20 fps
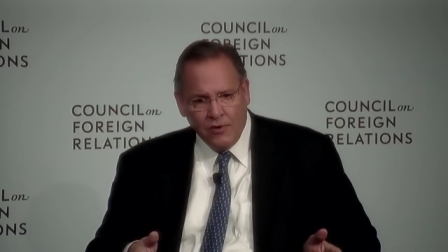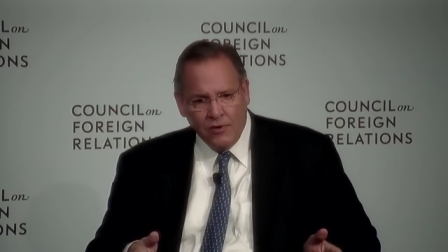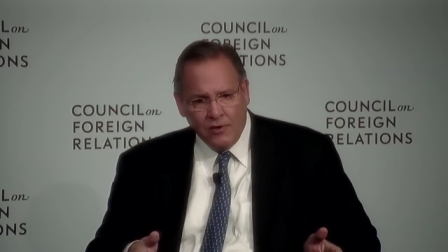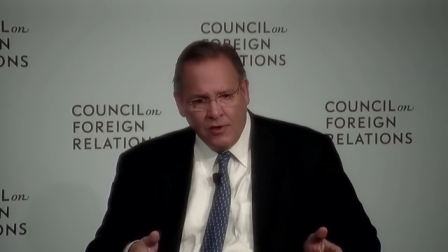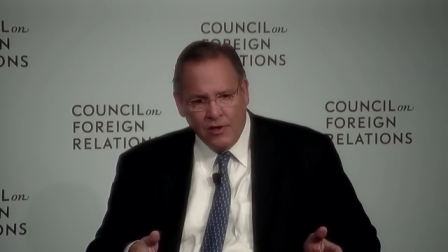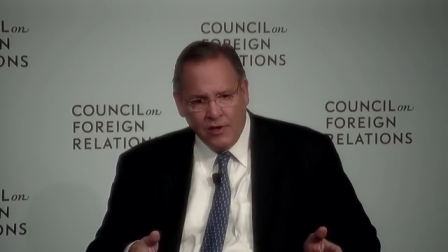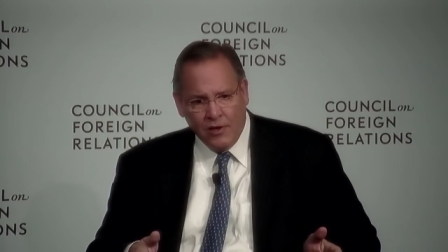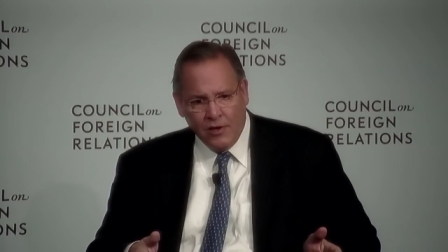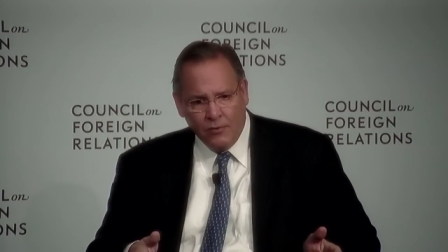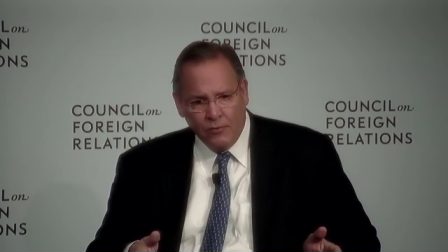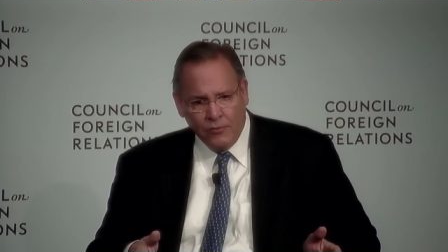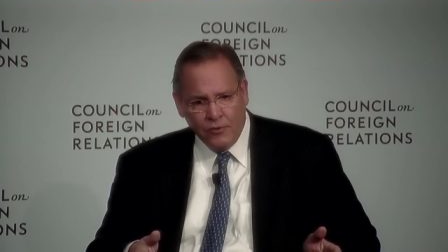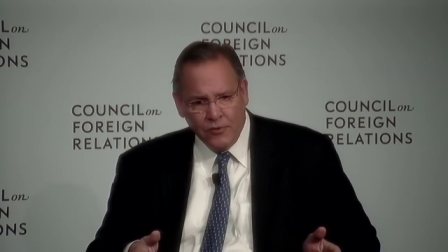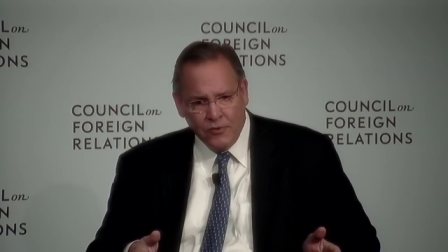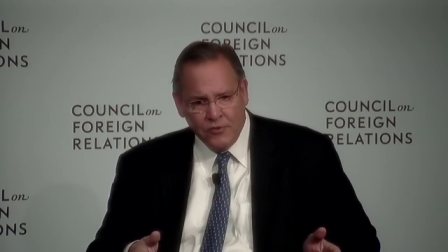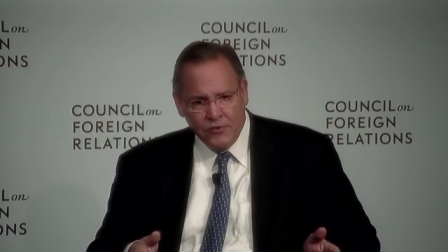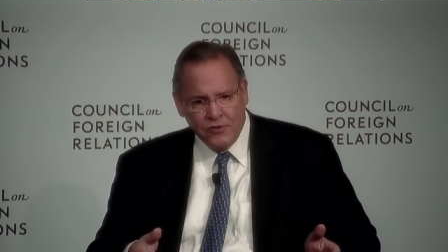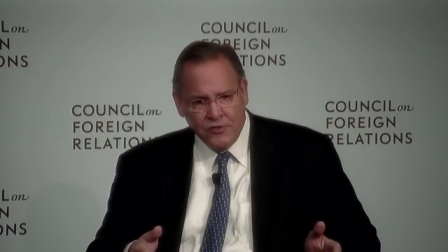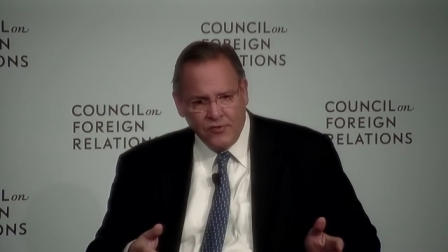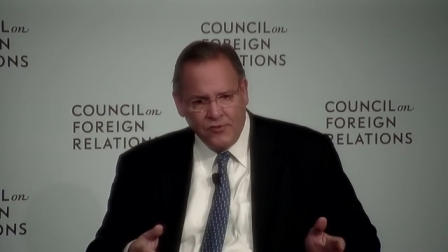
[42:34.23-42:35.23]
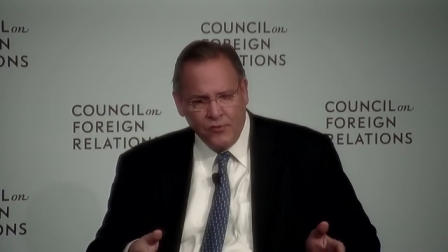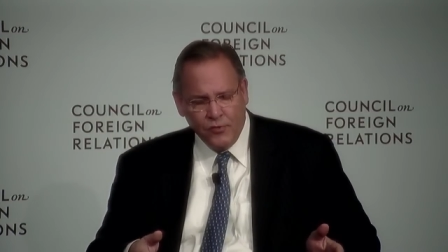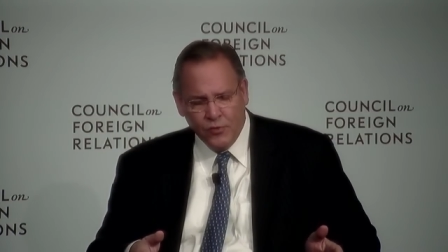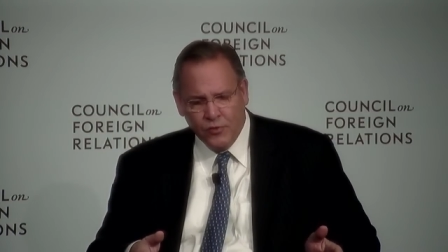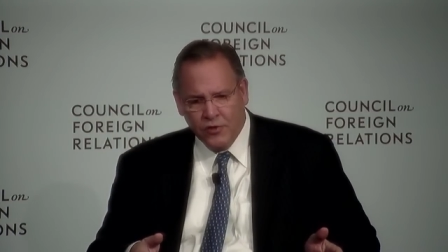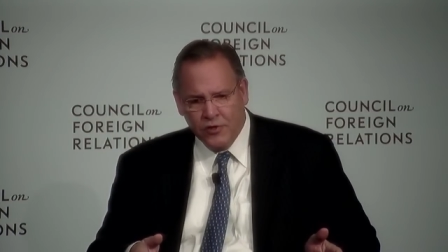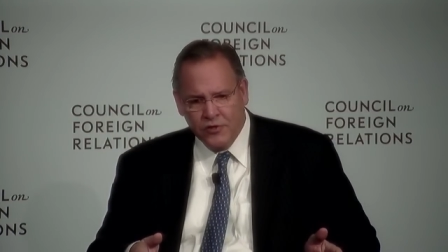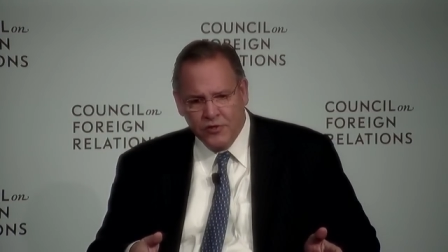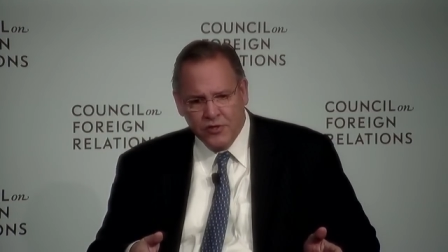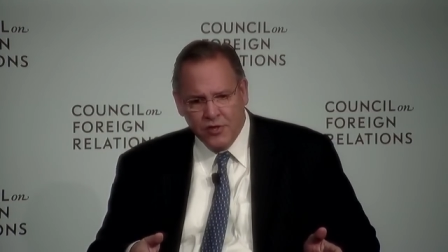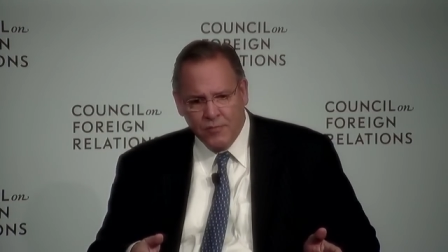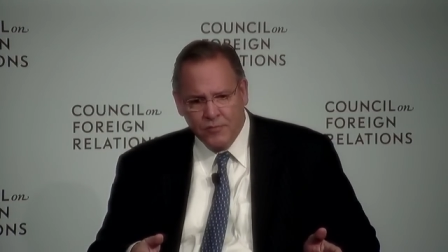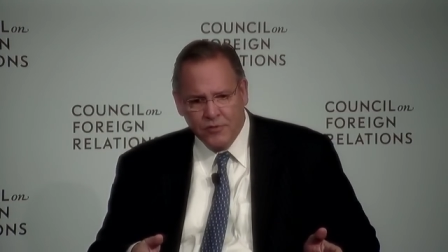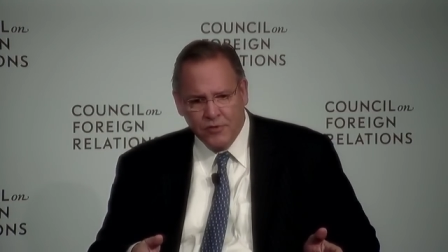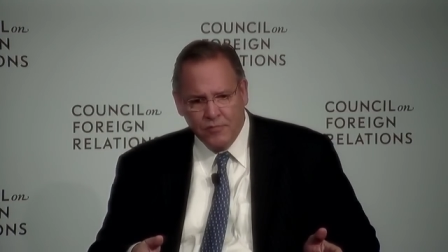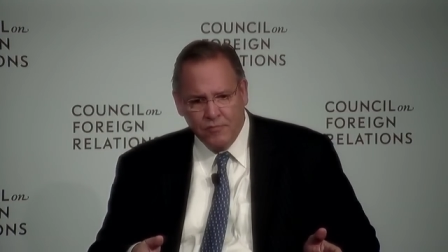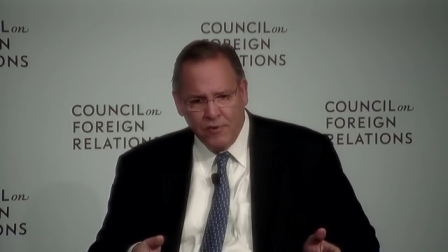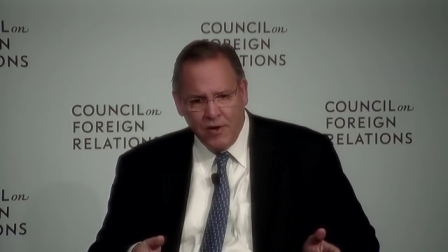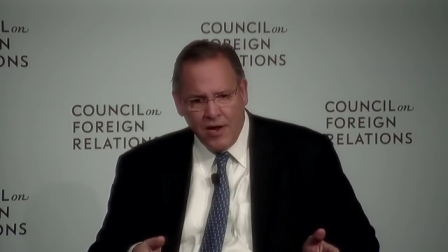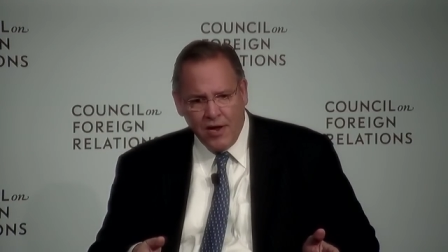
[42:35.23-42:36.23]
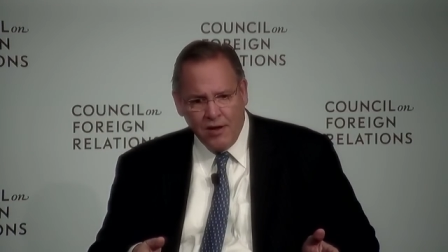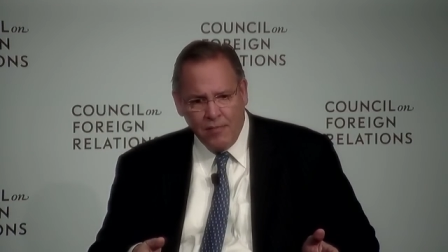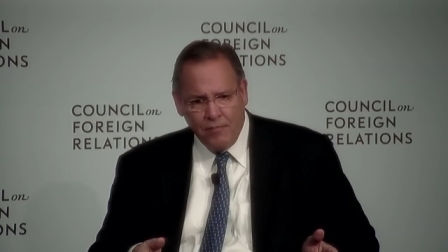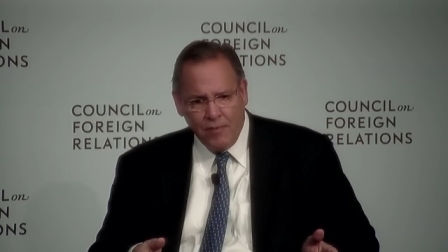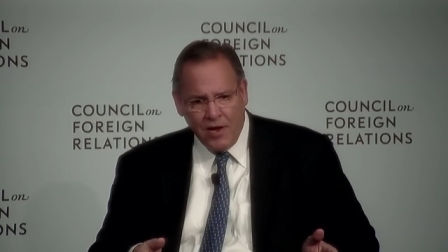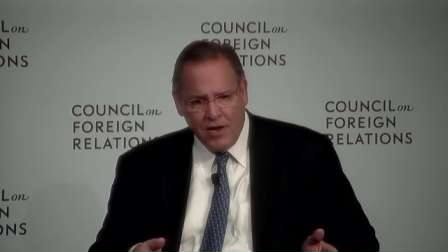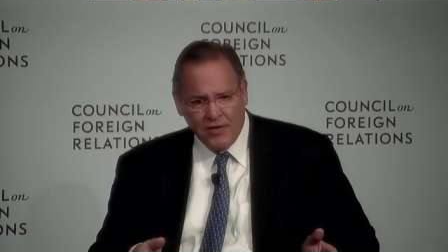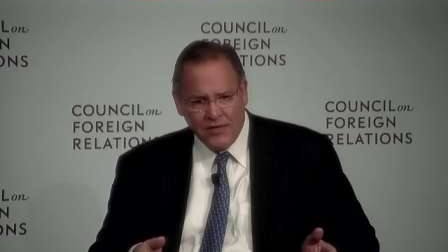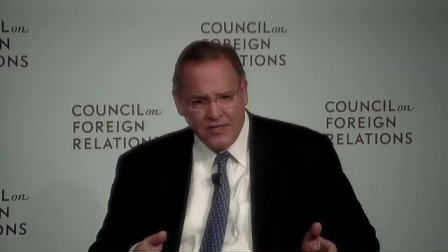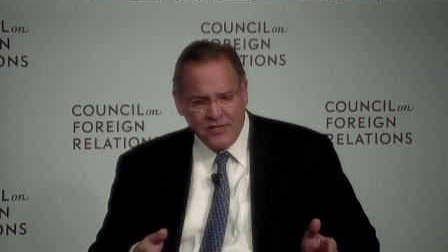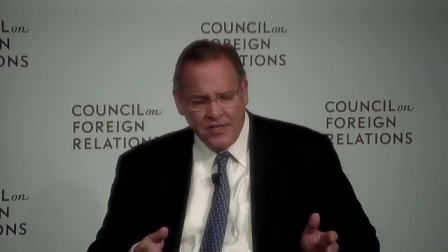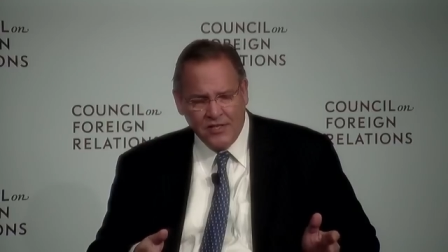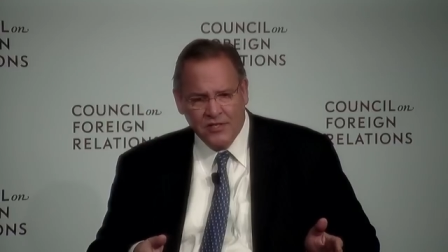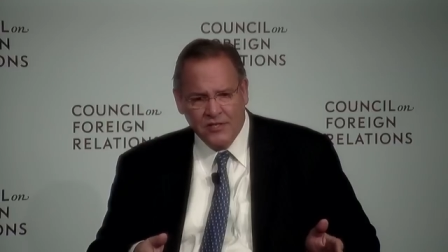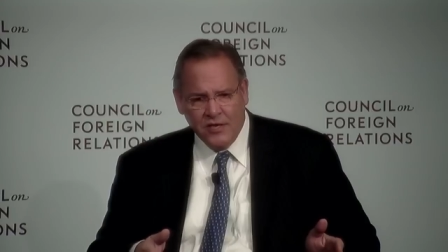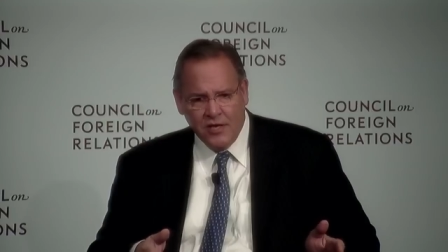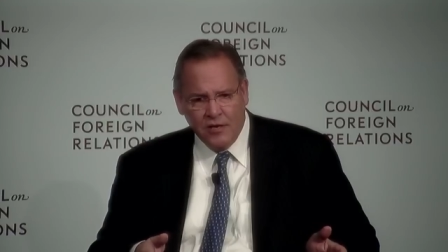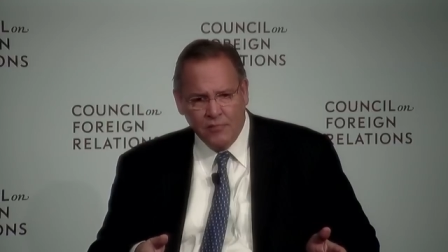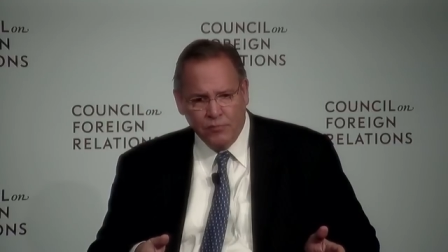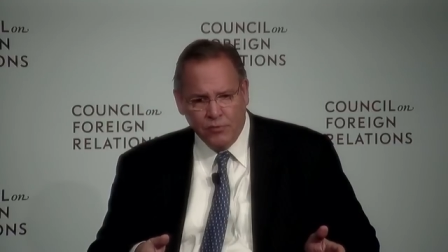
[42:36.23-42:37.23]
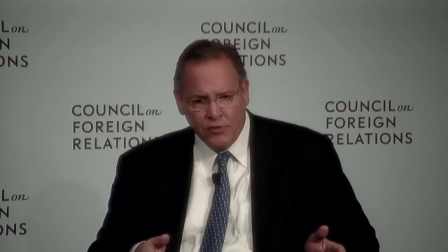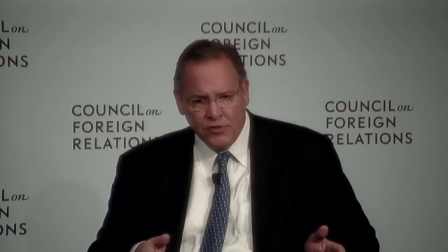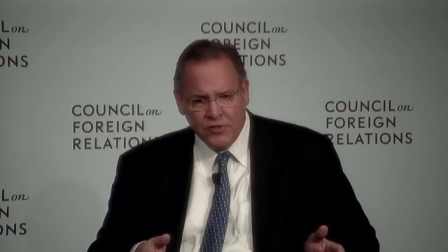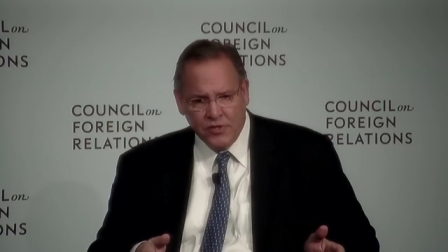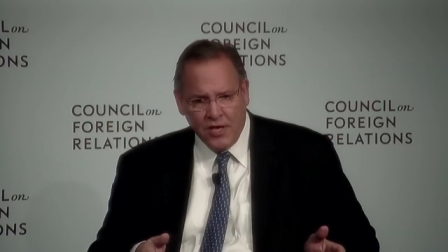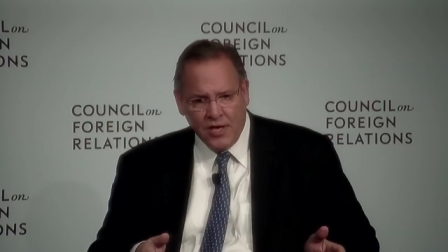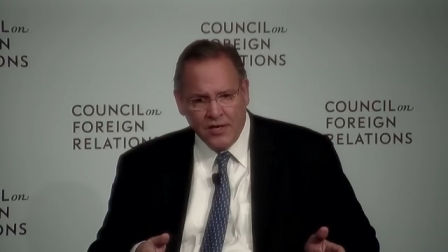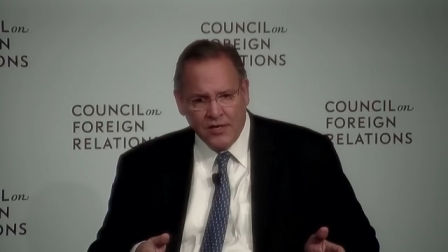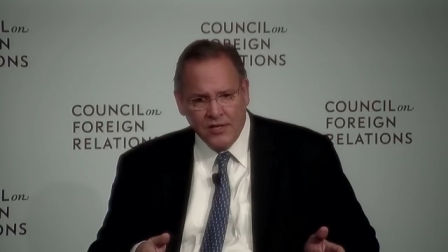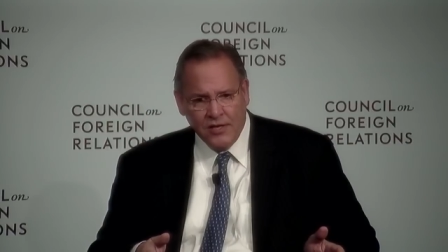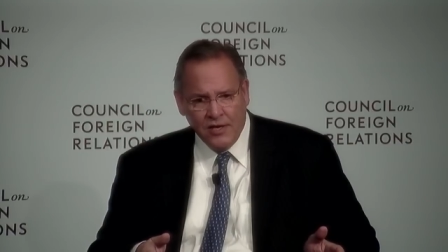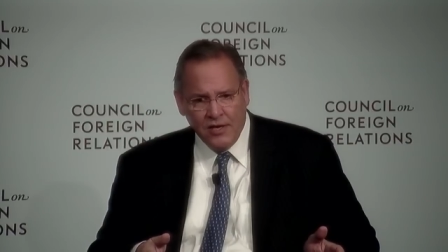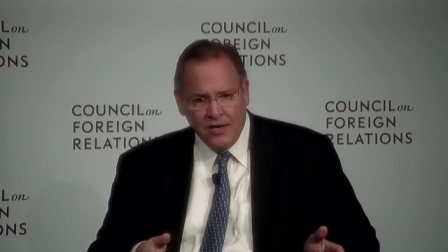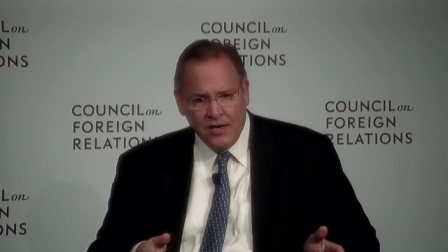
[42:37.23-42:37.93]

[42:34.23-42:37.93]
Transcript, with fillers: uh, reduces fuel consumption by about sixteen percent.